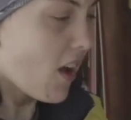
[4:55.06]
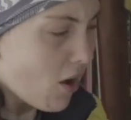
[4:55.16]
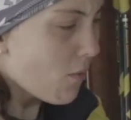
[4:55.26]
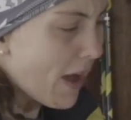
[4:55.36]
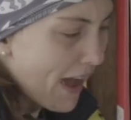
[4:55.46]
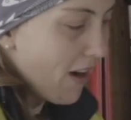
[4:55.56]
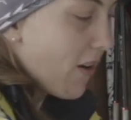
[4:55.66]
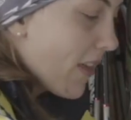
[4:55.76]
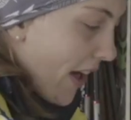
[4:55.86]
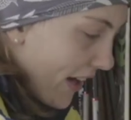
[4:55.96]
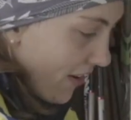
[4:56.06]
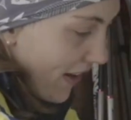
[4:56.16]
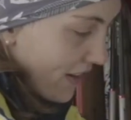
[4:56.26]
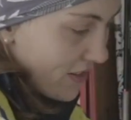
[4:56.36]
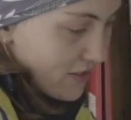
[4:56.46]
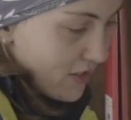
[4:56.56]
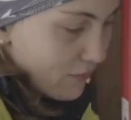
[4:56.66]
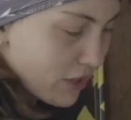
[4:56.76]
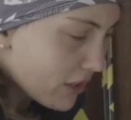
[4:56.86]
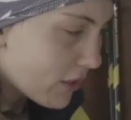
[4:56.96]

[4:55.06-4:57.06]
oh wow, I know how to do some really